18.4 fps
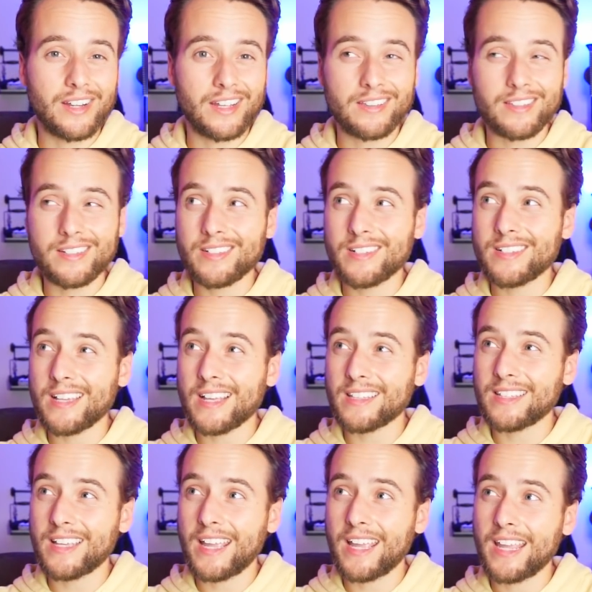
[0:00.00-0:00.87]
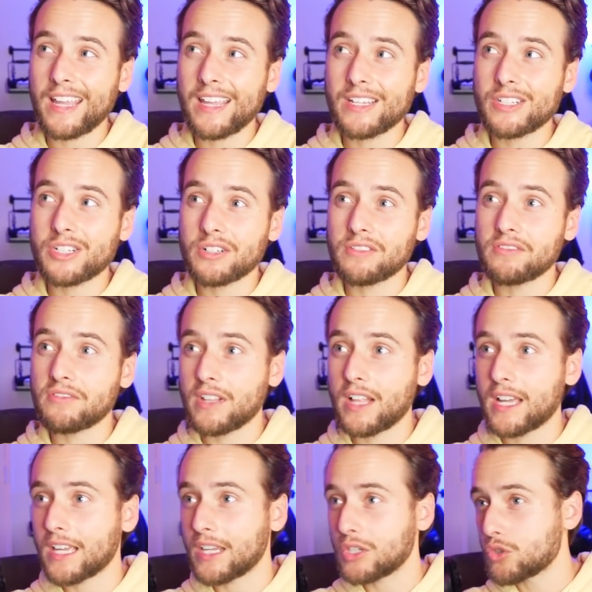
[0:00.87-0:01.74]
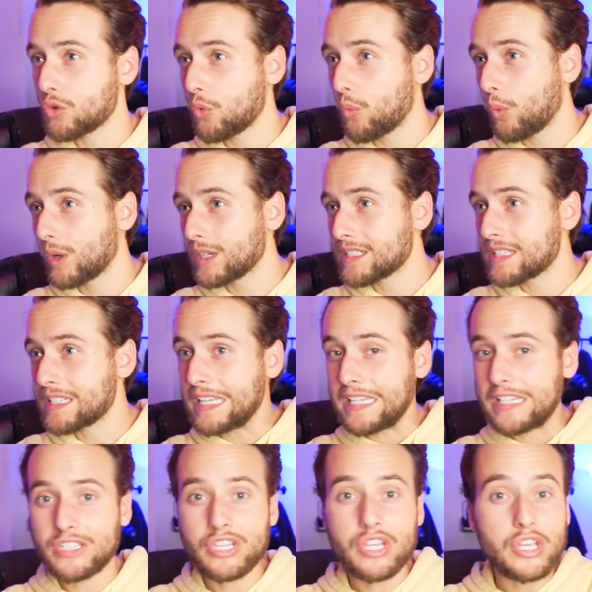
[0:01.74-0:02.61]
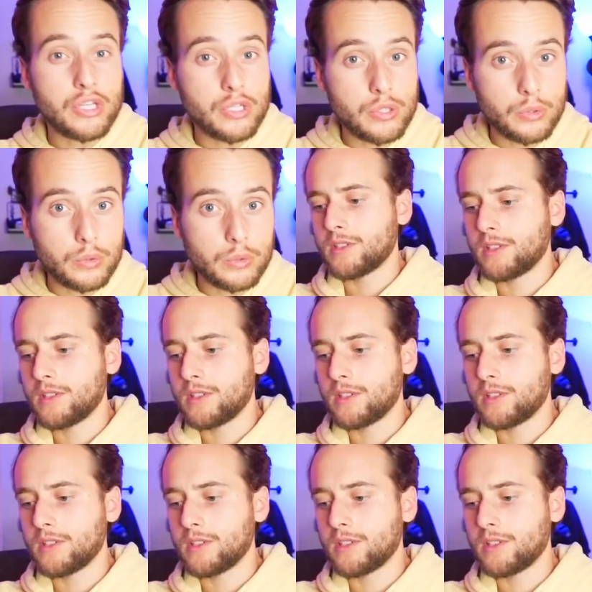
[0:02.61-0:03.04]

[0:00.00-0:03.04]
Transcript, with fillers: and this is at the age of like 22.